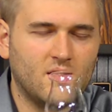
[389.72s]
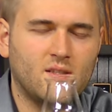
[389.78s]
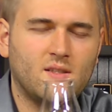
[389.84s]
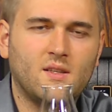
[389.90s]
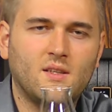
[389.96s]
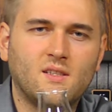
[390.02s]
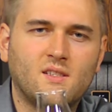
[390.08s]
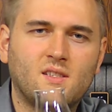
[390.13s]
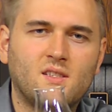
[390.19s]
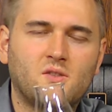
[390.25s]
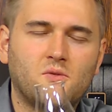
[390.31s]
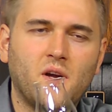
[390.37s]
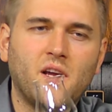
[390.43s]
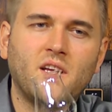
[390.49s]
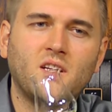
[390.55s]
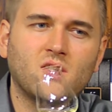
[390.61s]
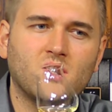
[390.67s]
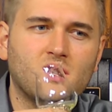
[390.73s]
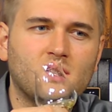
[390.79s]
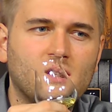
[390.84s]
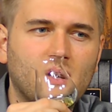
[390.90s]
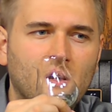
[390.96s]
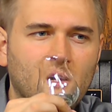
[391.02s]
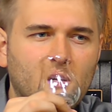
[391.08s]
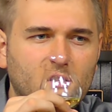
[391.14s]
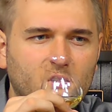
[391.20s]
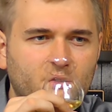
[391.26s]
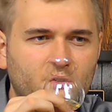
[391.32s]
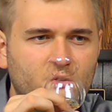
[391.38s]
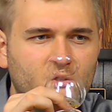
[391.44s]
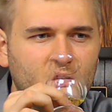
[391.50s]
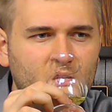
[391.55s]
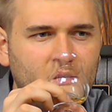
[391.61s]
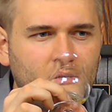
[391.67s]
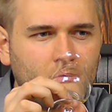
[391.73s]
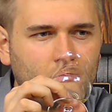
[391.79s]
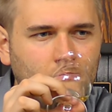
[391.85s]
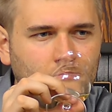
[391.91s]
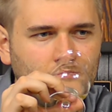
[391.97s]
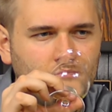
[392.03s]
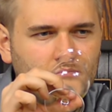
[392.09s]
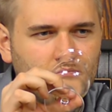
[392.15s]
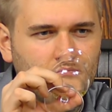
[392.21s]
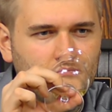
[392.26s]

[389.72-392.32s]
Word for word: it's, it's strange. It's usually you.